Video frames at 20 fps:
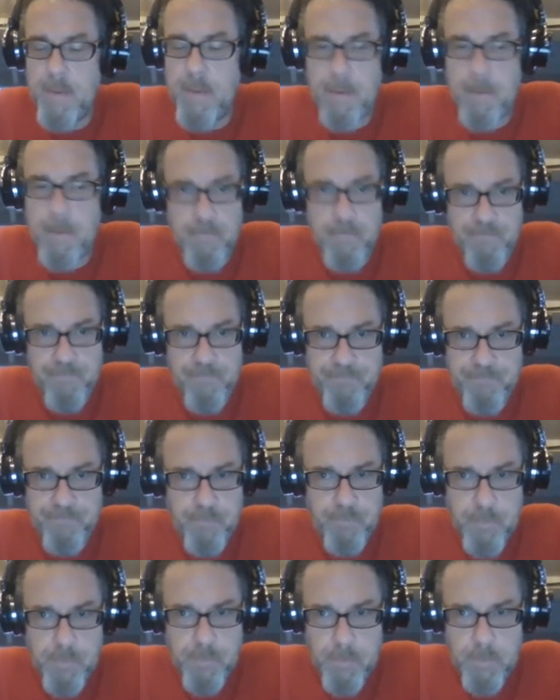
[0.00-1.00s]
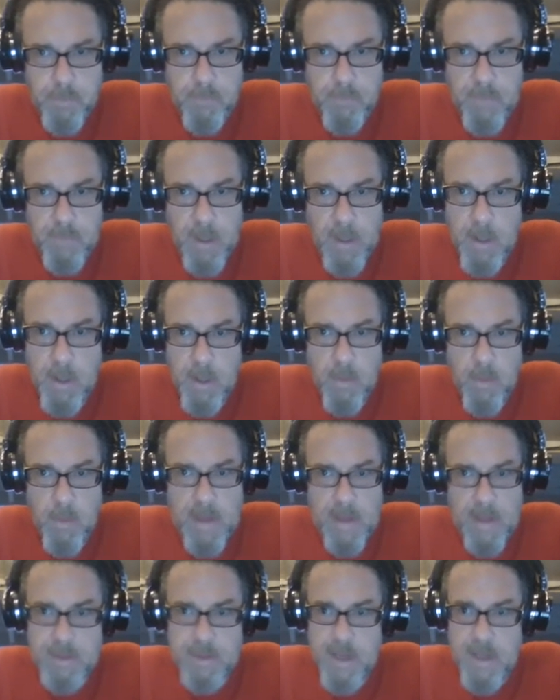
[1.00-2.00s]
But
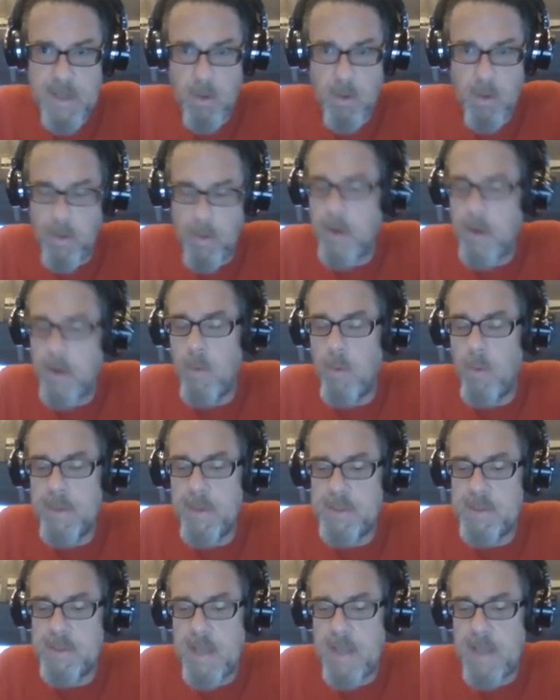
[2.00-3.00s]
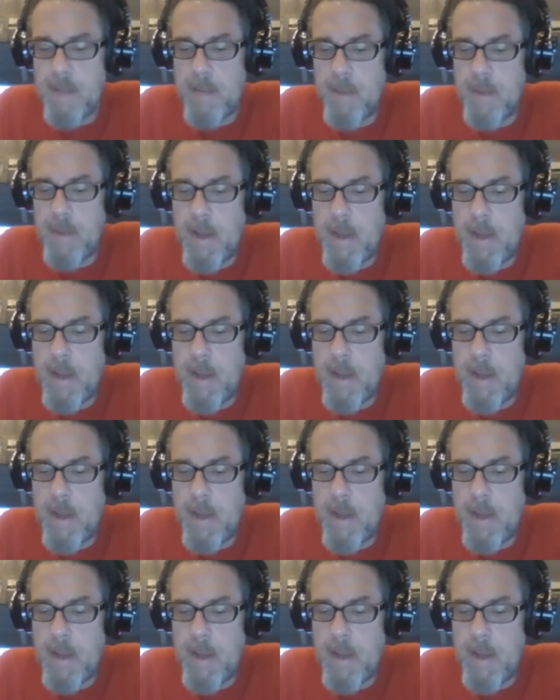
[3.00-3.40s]
without J. Cole, they don't win this game.